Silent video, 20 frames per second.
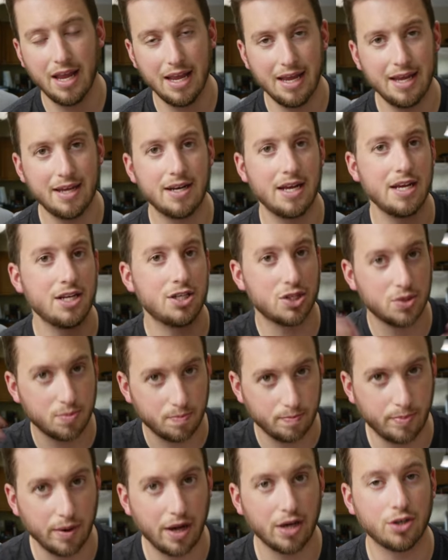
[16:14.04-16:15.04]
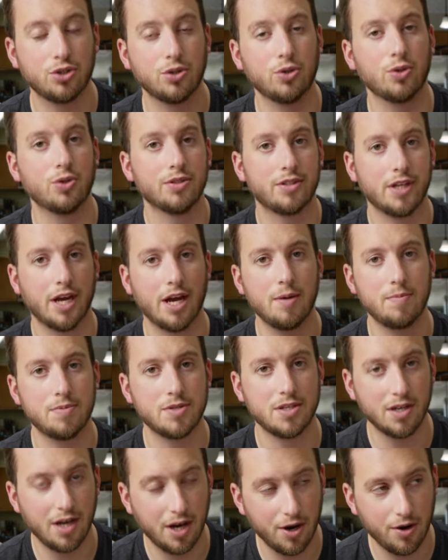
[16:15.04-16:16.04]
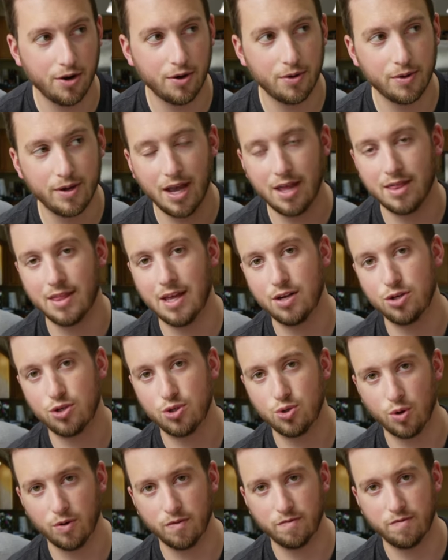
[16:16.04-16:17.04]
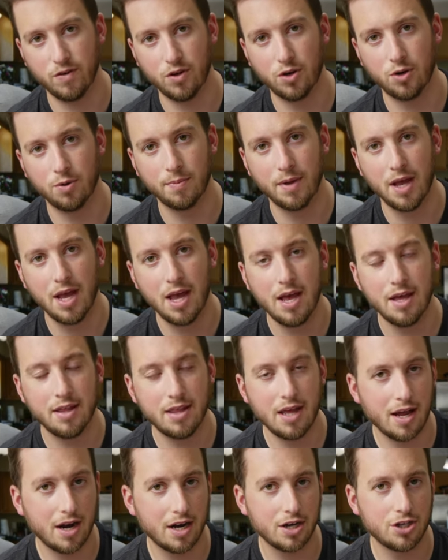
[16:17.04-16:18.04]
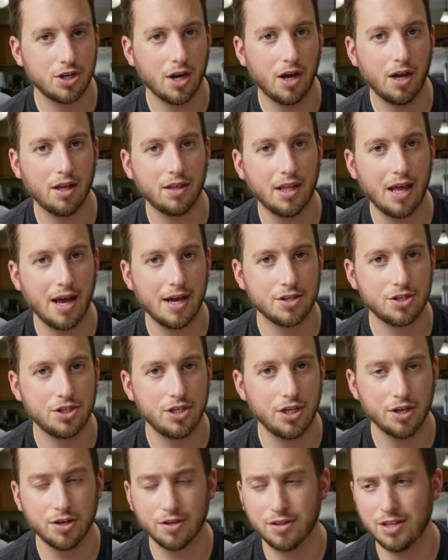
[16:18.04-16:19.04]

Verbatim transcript: in a special type scenario. Again, that short film that I shot last year,